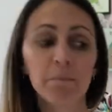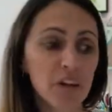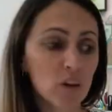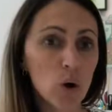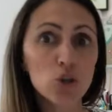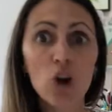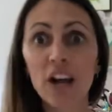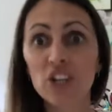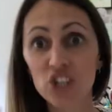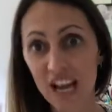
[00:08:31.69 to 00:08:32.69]
So I'll try
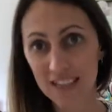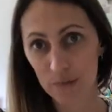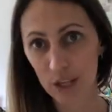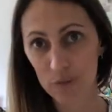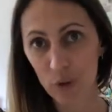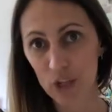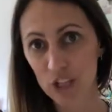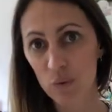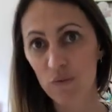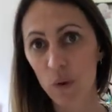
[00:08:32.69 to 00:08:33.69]
and share some of those
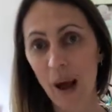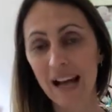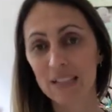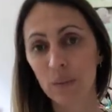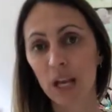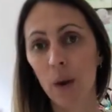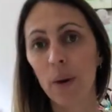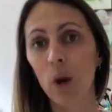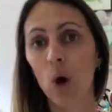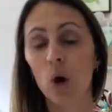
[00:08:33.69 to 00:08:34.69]
projects with you as we go
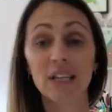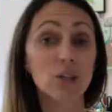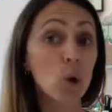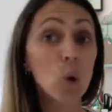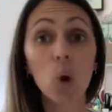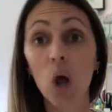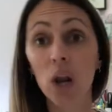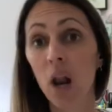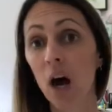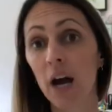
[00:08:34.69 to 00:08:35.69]
along. It's all
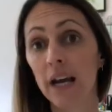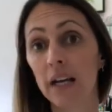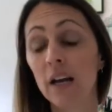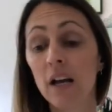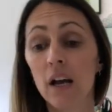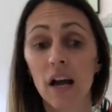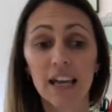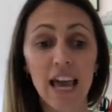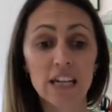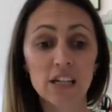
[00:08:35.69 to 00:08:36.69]
online,
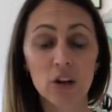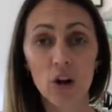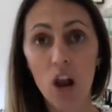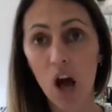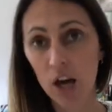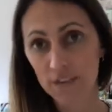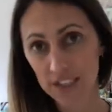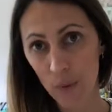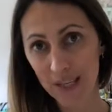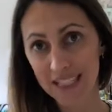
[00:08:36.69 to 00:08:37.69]
again, done on live
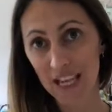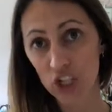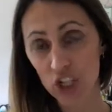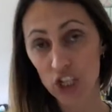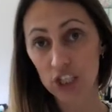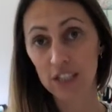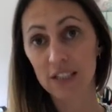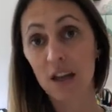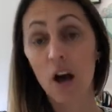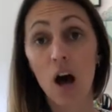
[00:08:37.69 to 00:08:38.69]
sewing sessions,